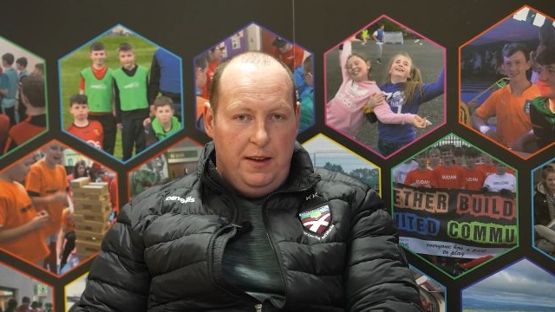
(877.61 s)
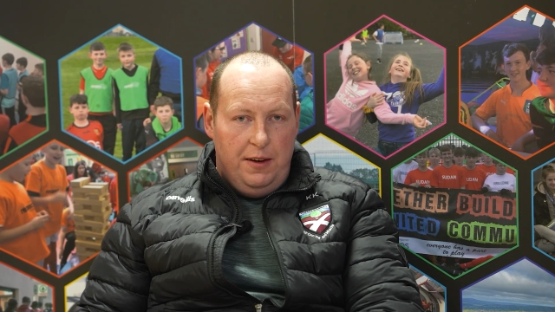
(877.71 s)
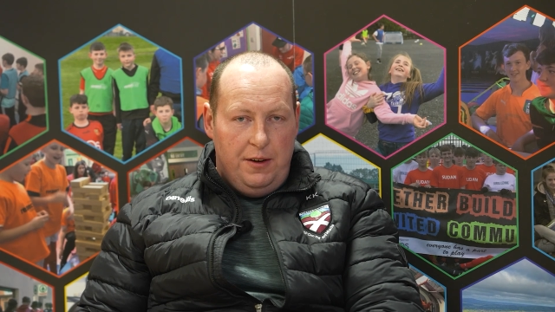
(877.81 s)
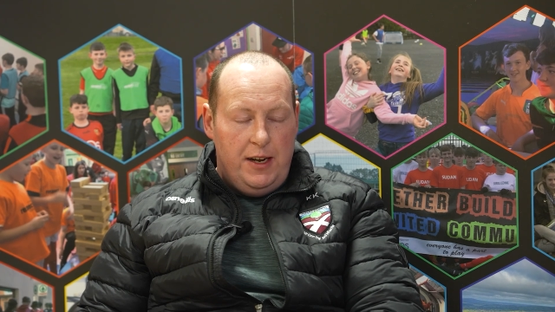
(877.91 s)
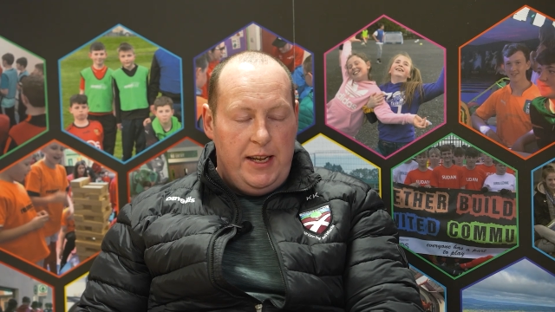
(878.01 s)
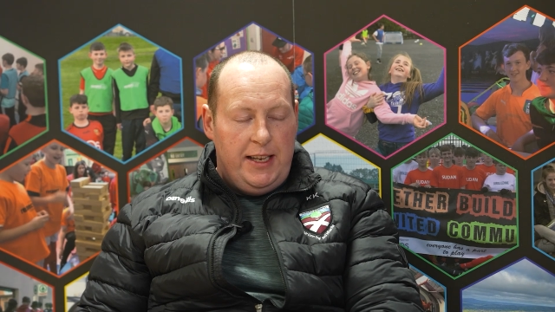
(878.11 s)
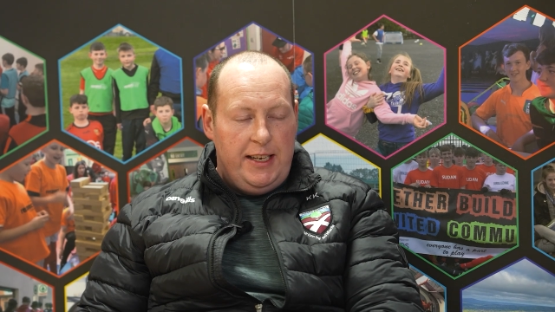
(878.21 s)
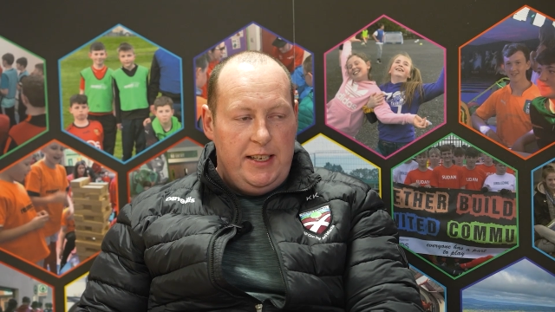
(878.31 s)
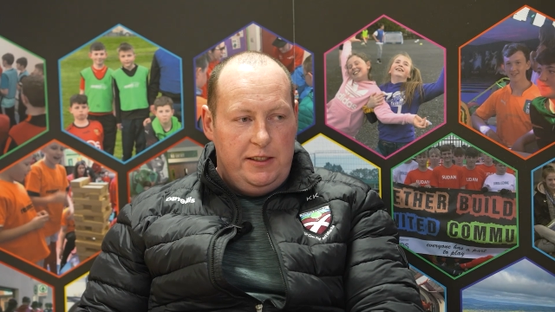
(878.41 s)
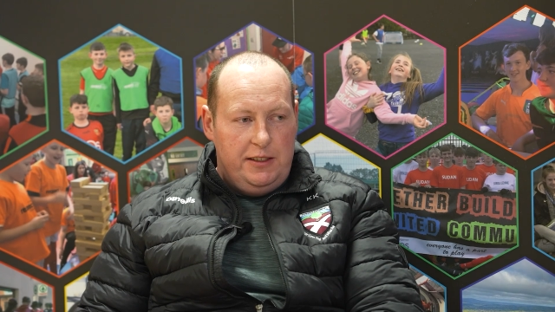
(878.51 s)
early
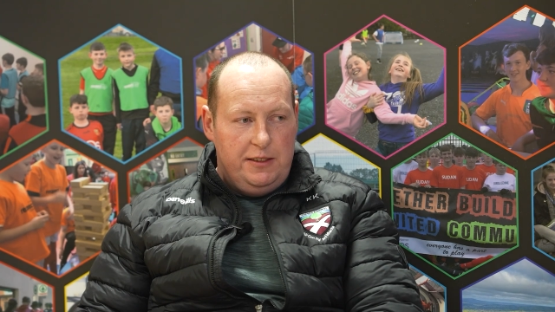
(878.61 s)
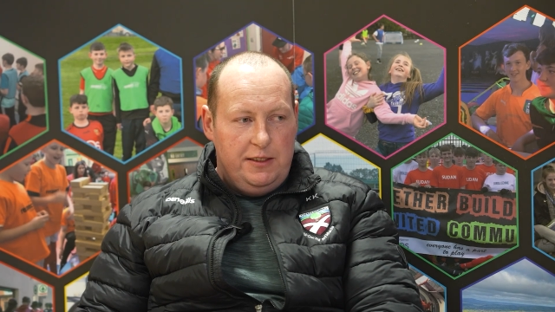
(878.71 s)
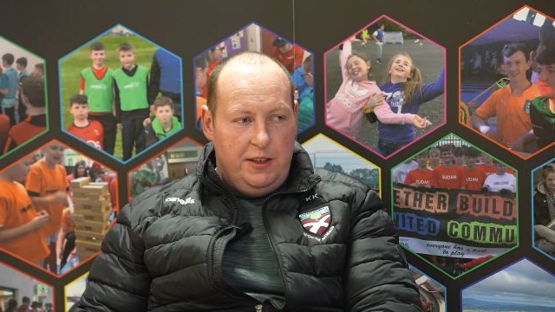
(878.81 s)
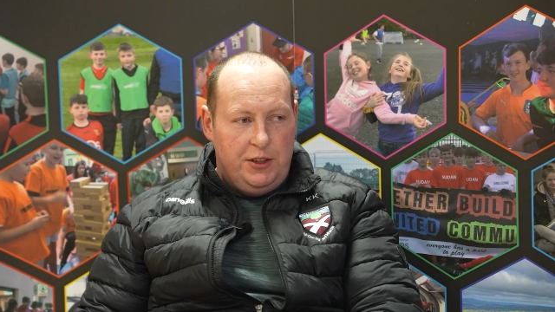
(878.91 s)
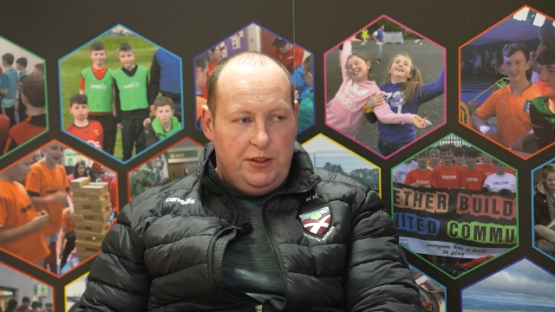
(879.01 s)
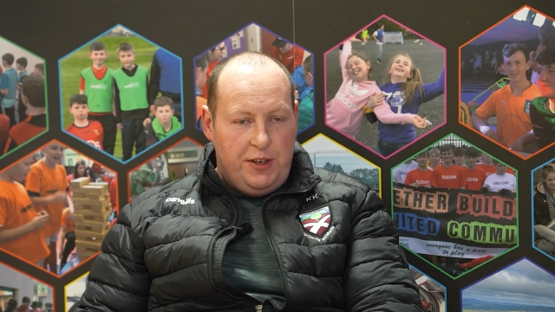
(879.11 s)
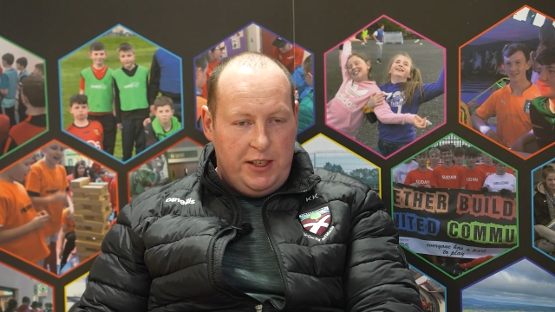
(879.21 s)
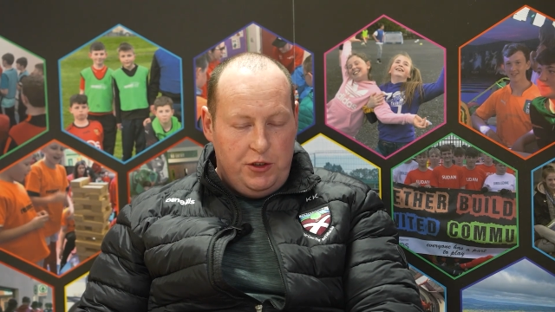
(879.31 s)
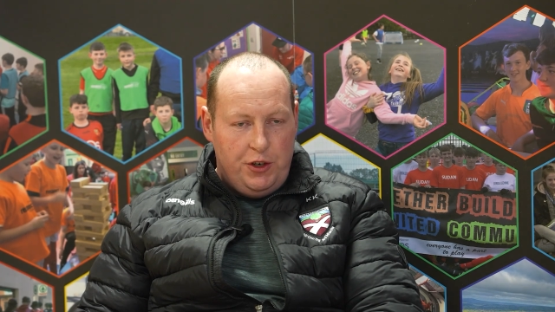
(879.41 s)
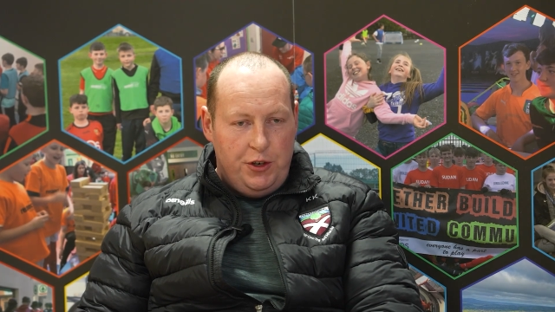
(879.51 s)
80s on right
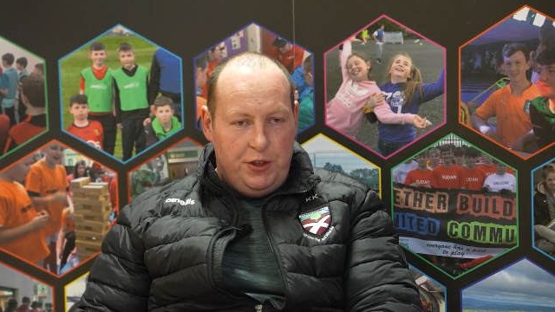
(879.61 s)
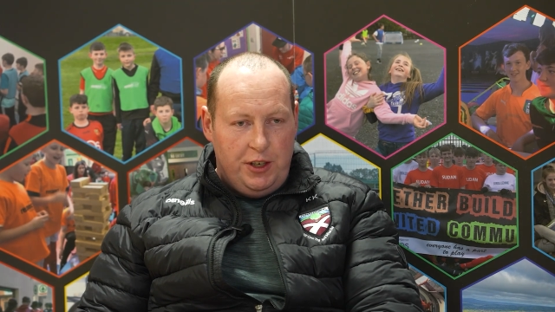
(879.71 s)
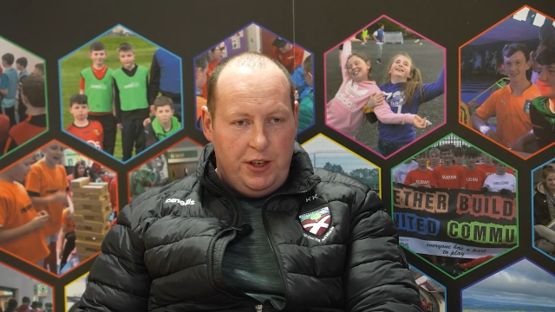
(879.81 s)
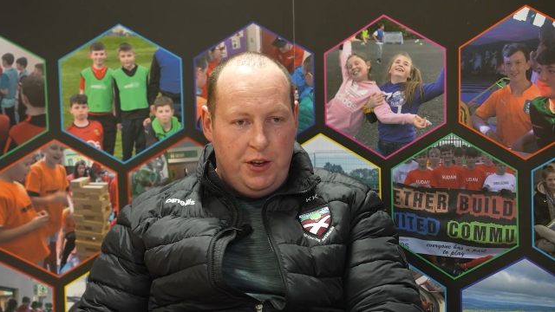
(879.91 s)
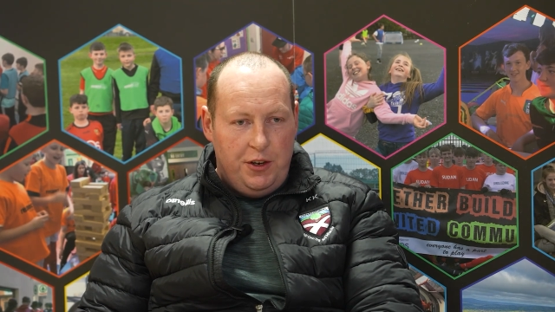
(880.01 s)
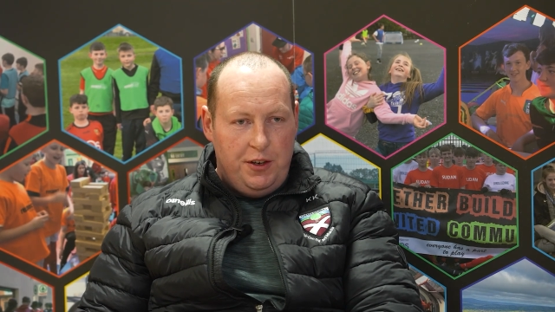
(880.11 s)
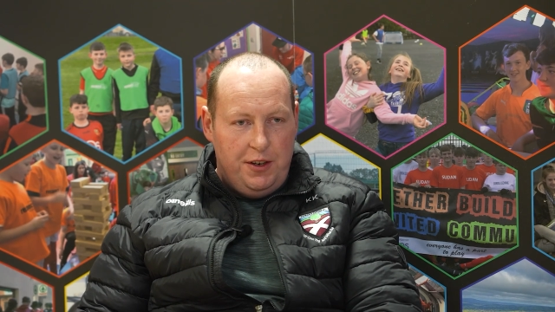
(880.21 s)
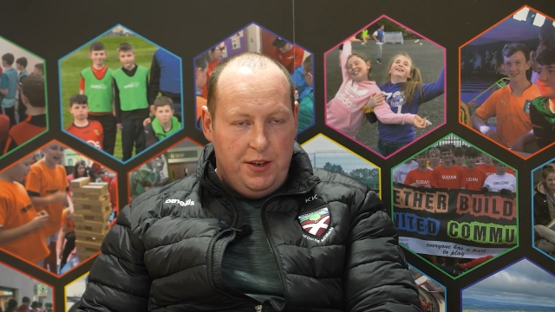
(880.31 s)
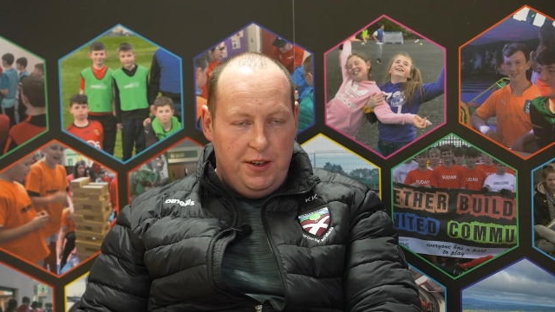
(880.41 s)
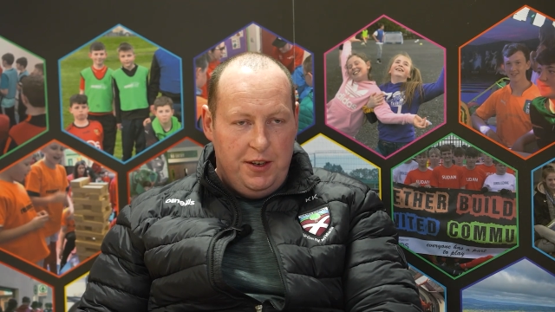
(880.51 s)
through till now,
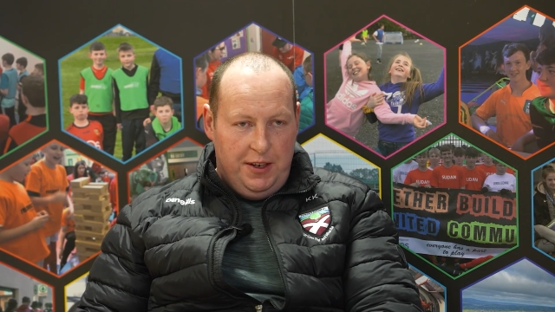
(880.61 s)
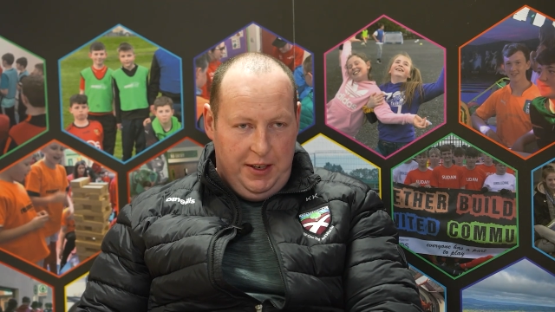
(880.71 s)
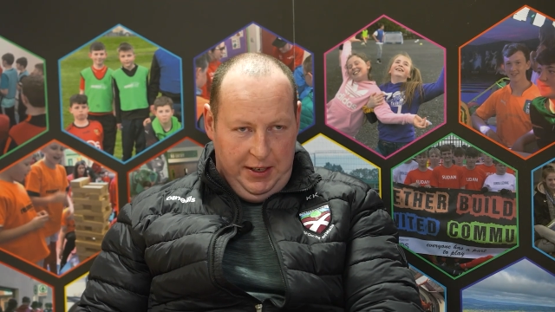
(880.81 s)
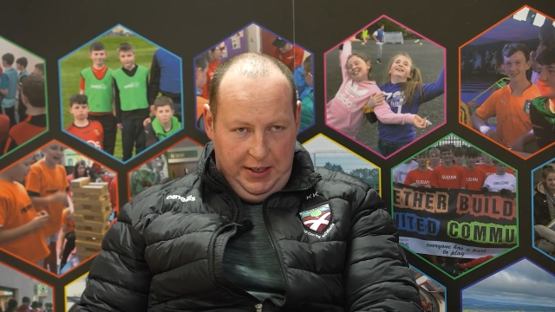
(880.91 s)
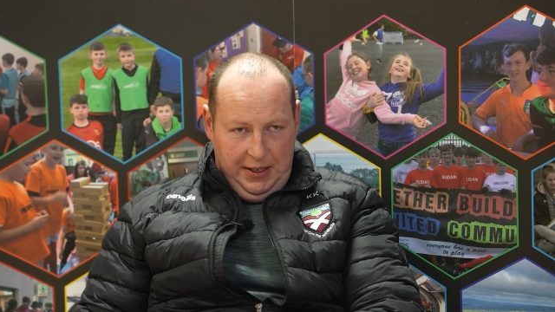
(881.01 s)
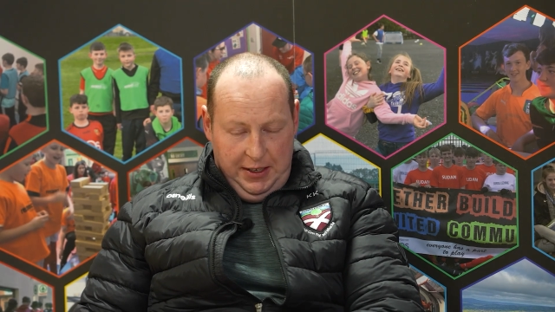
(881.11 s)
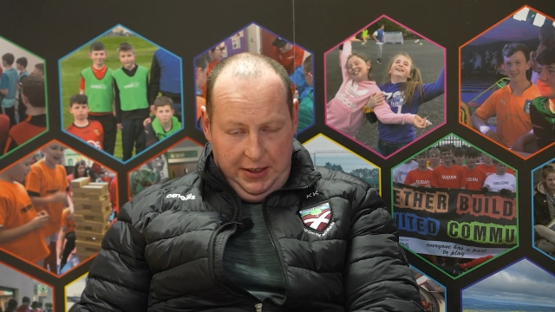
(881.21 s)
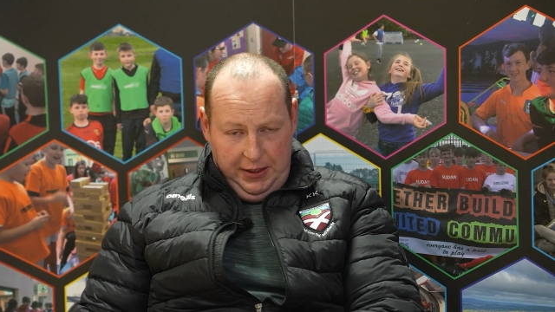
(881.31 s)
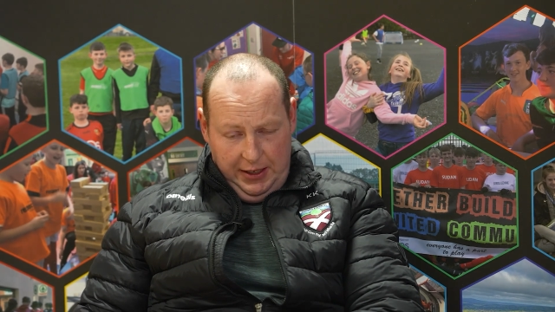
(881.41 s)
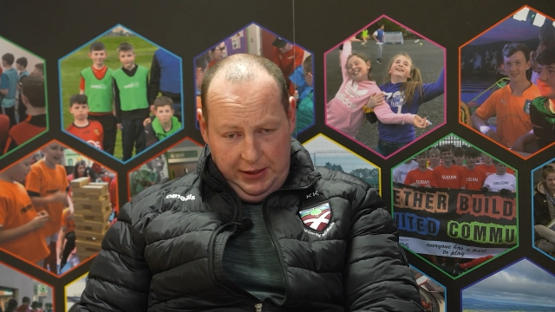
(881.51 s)

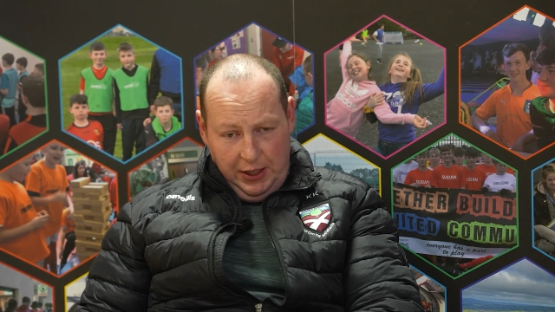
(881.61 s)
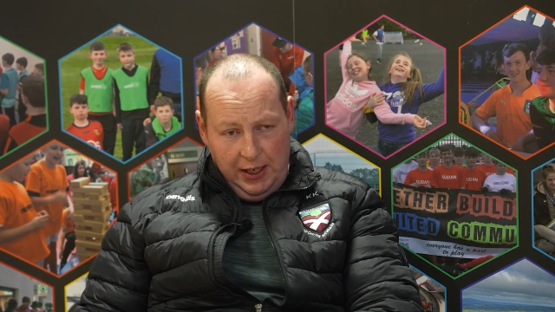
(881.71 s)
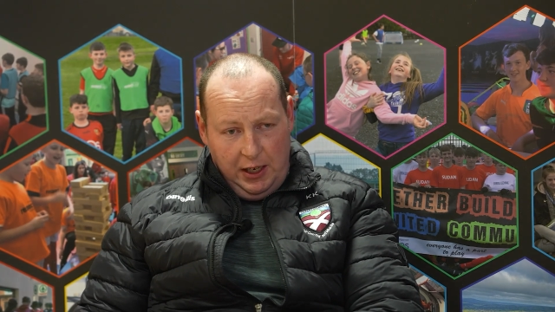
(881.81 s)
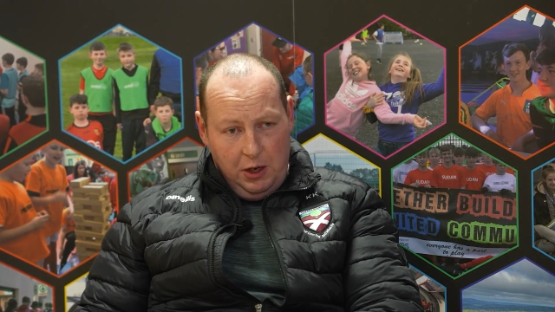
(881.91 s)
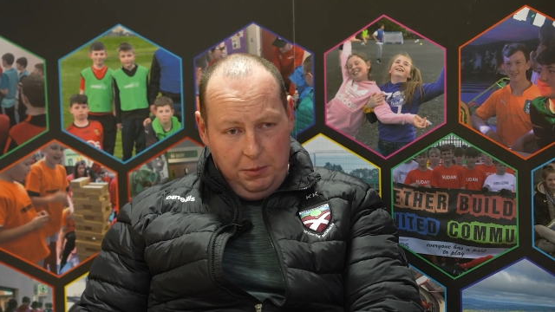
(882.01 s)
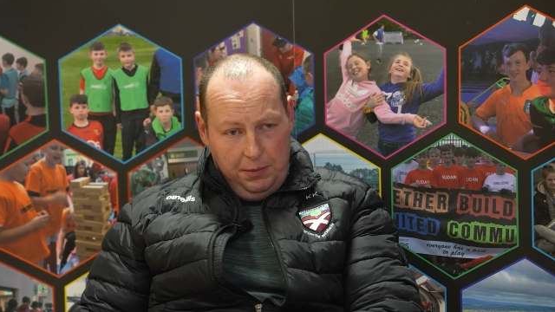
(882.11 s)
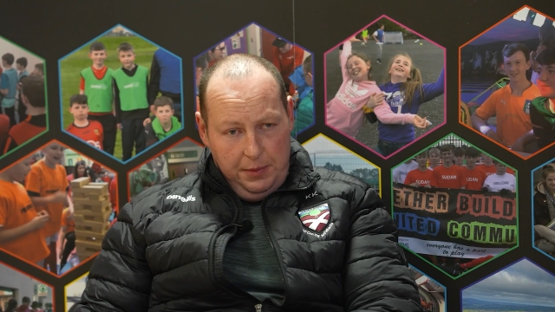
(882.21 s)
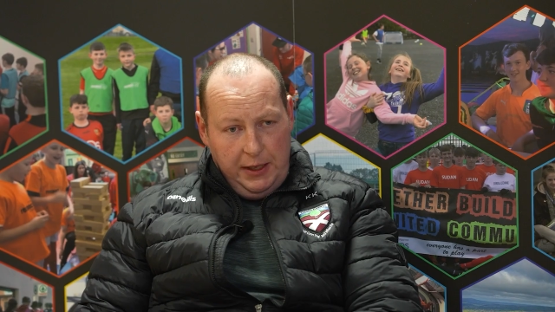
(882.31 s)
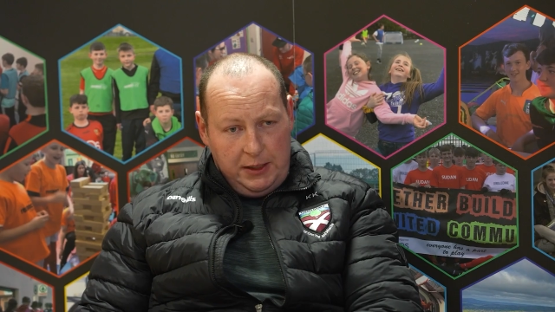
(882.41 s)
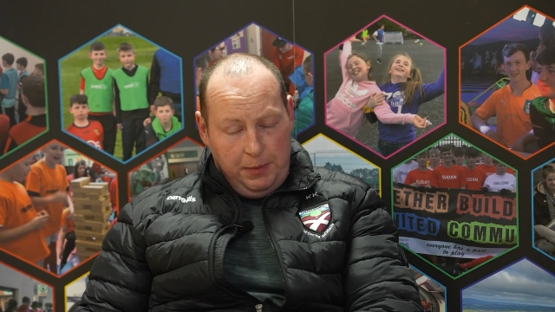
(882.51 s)
until the club
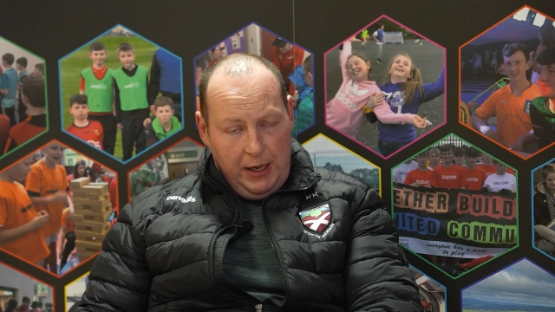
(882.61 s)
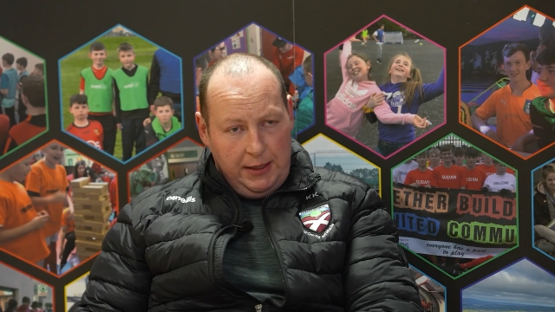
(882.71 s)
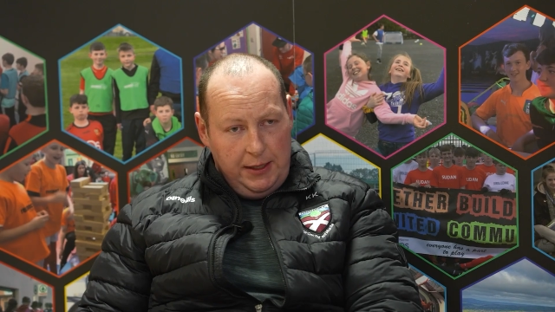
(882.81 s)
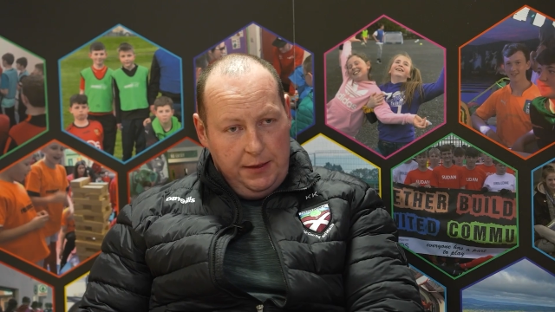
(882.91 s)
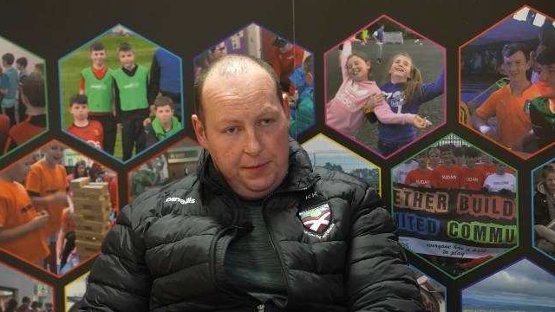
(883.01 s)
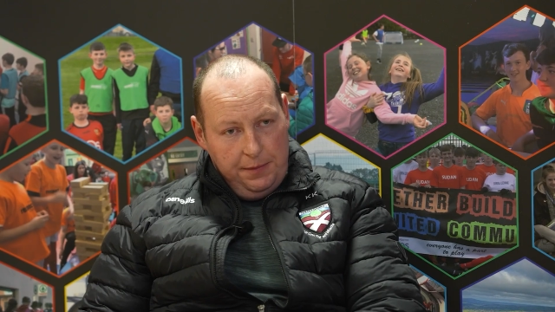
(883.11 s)
expanded.